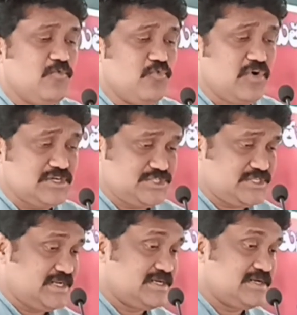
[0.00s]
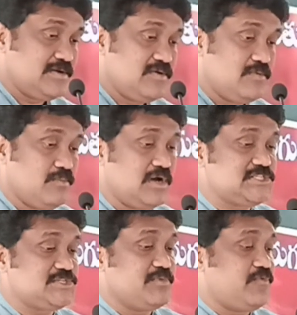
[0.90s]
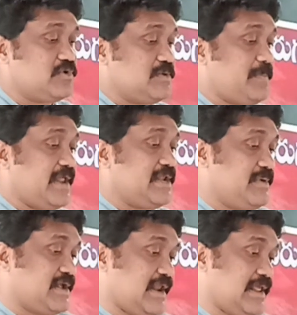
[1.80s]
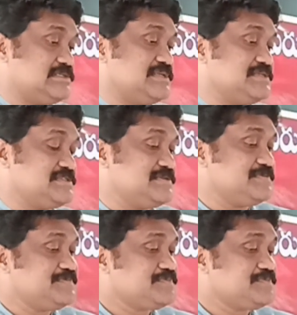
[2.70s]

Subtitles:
worsened much before the pandemic crisis.